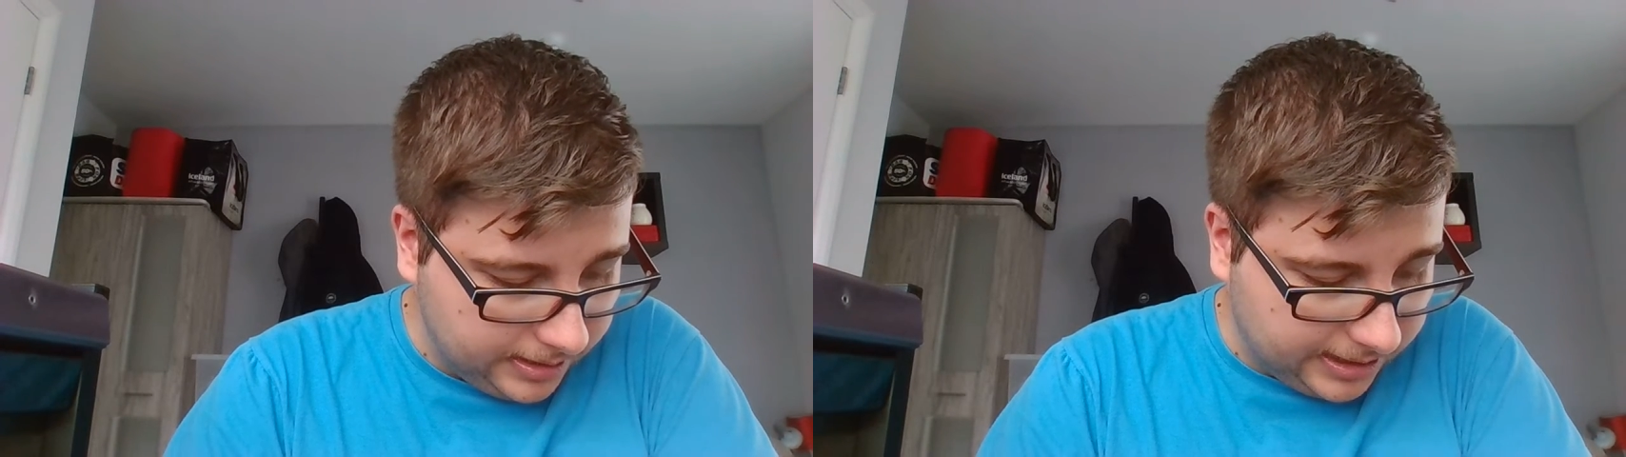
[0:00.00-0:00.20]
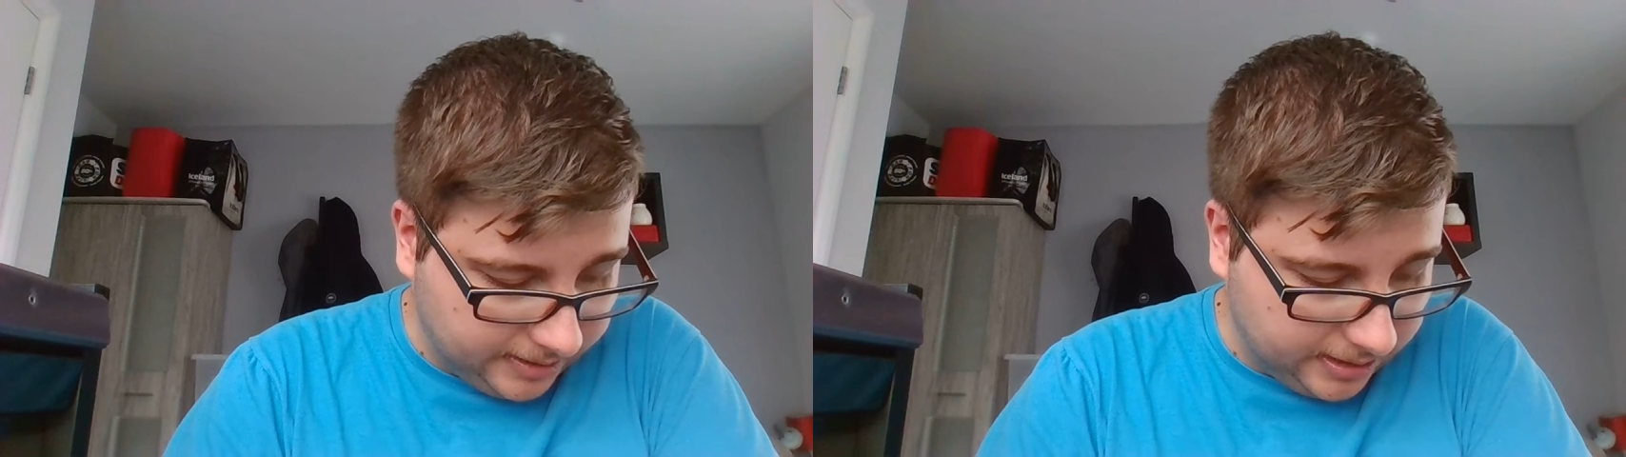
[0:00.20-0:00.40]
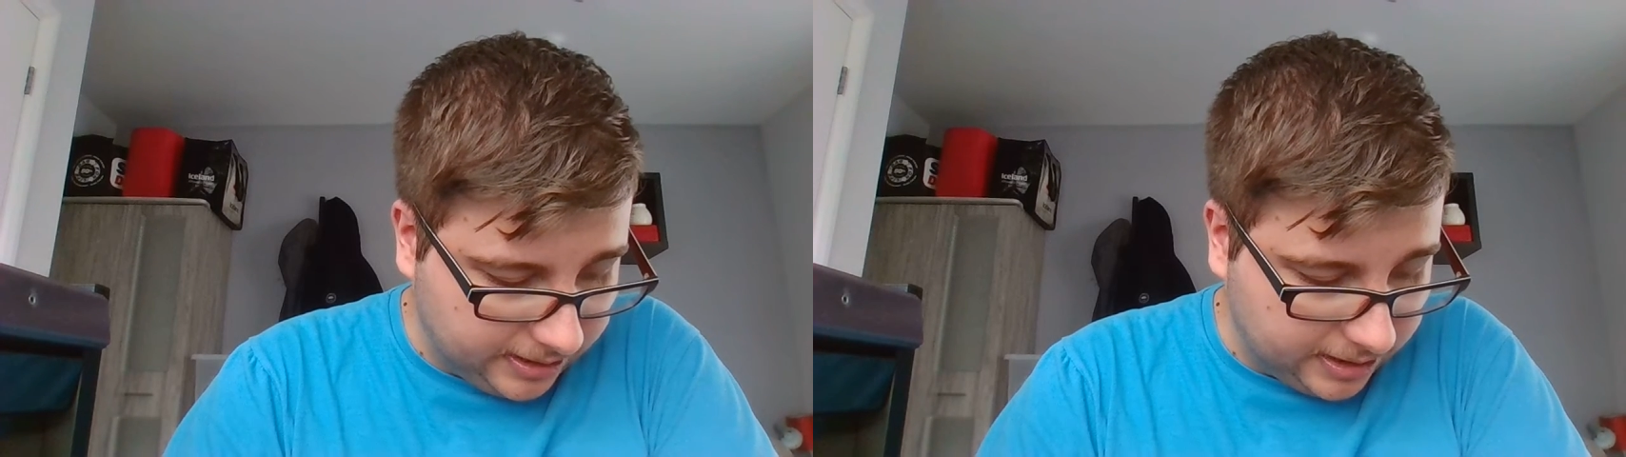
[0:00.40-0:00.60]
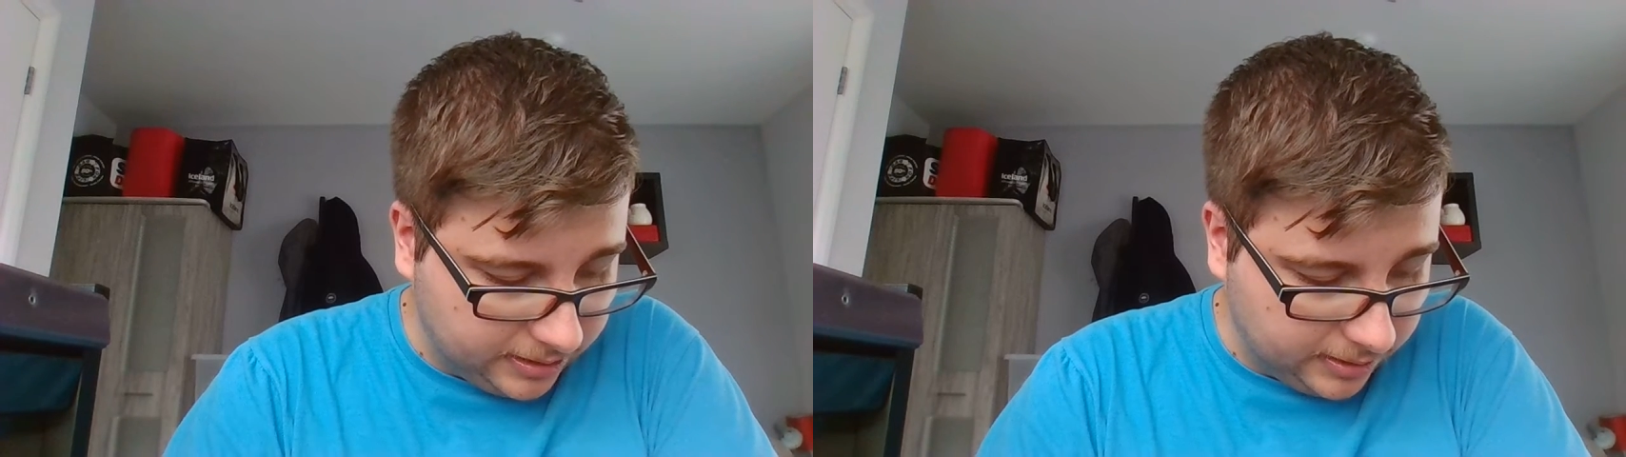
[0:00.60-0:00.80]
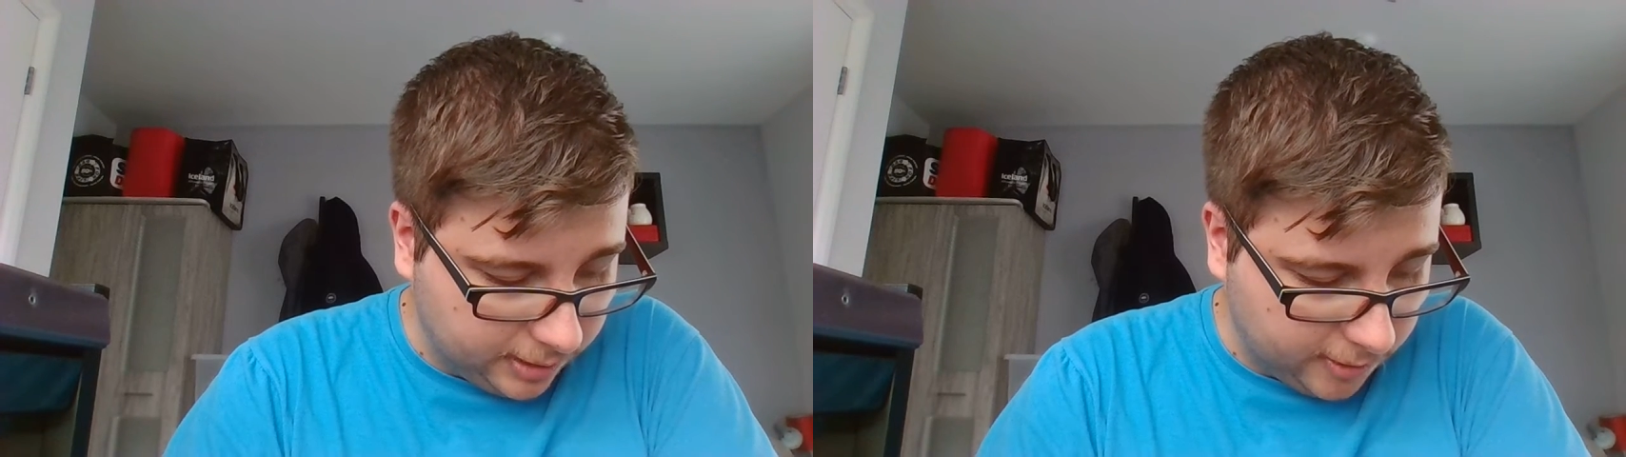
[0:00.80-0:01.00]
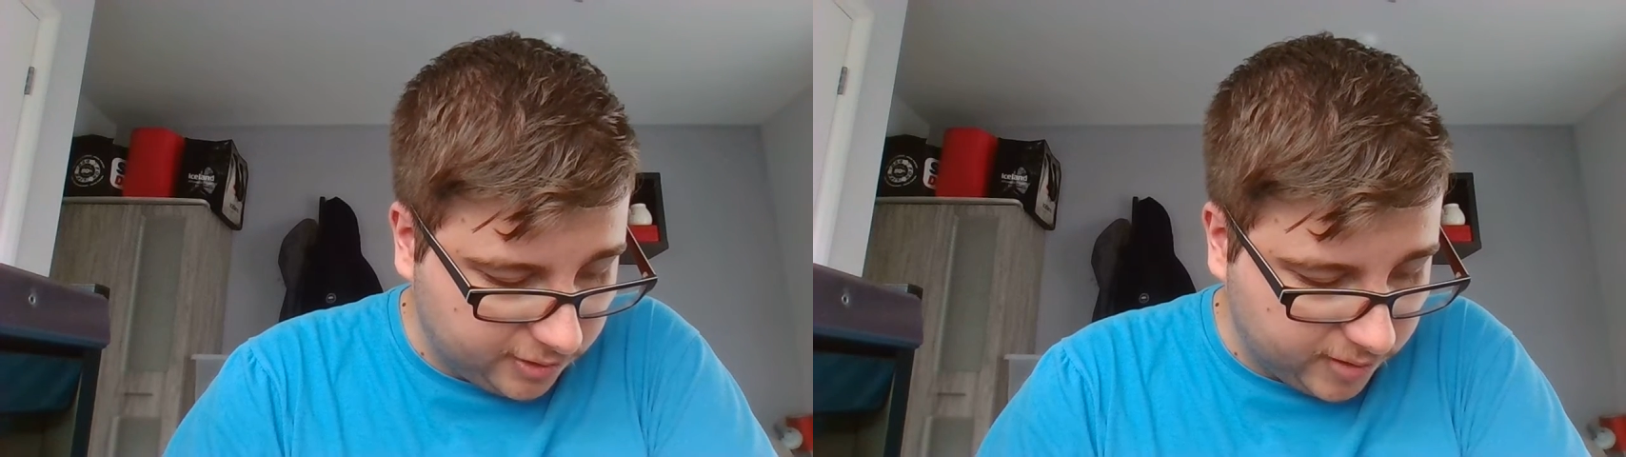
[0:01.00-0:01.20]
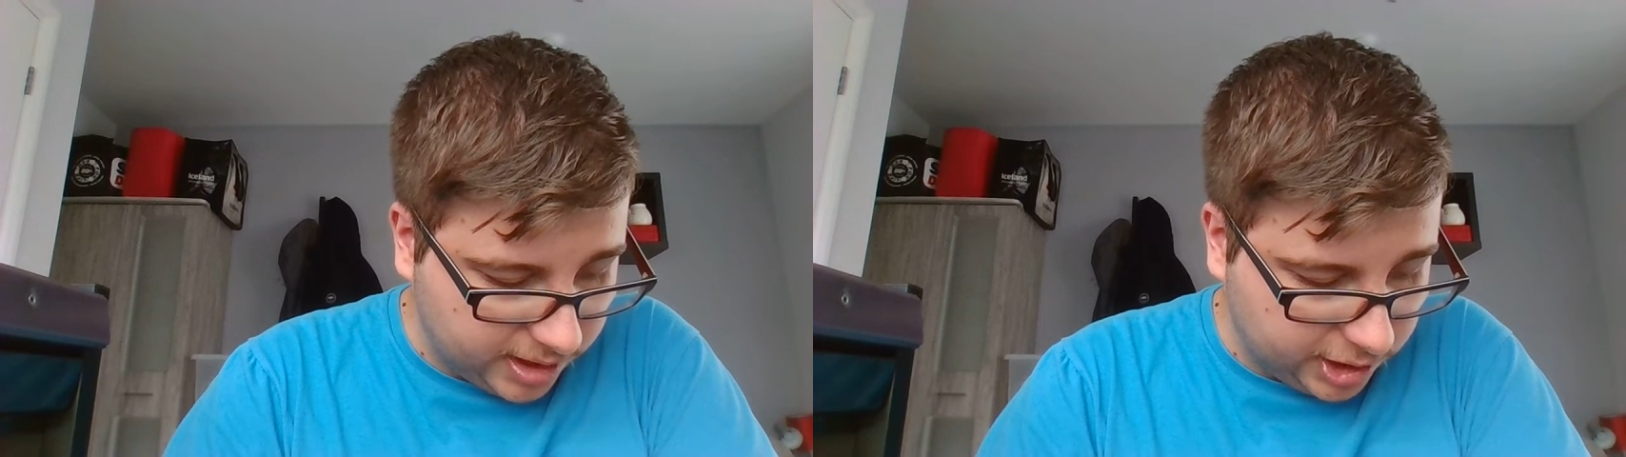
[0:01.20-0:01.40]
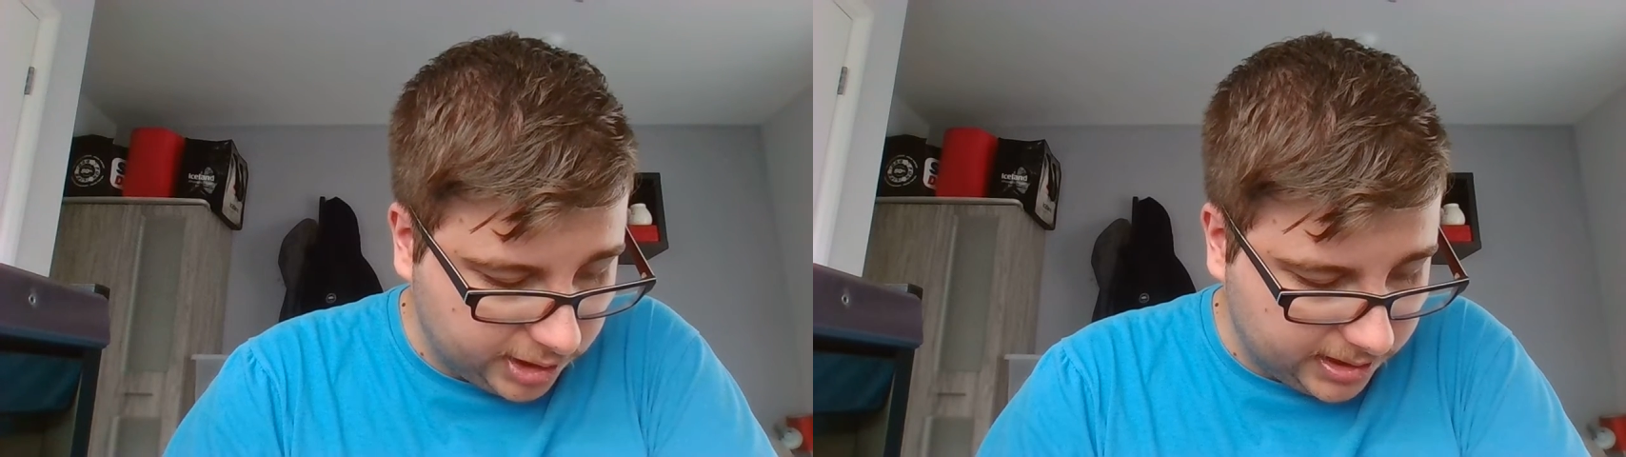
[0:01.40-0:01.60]
Sanderson, Lewis
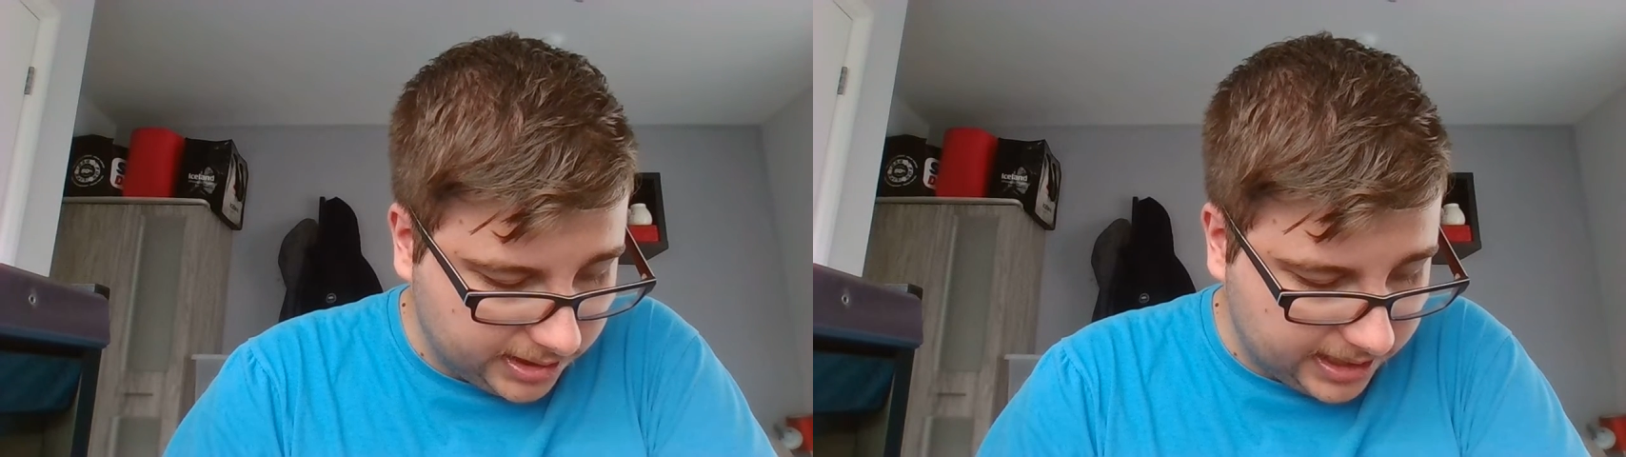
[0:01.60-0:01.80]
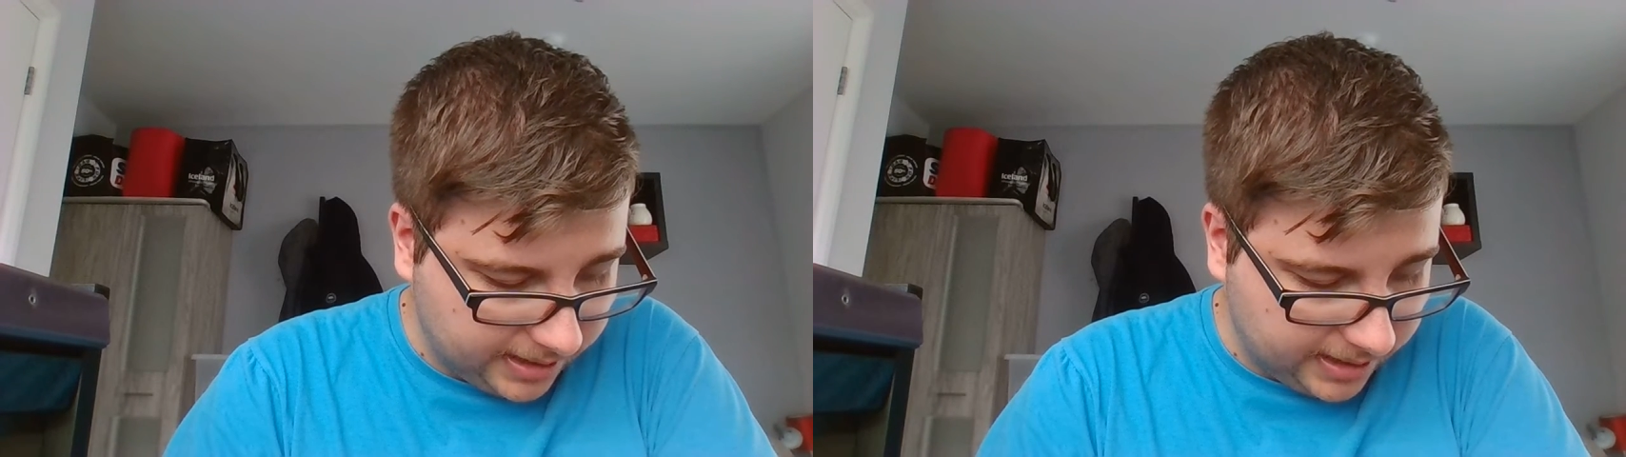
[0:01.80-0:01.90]
Richards,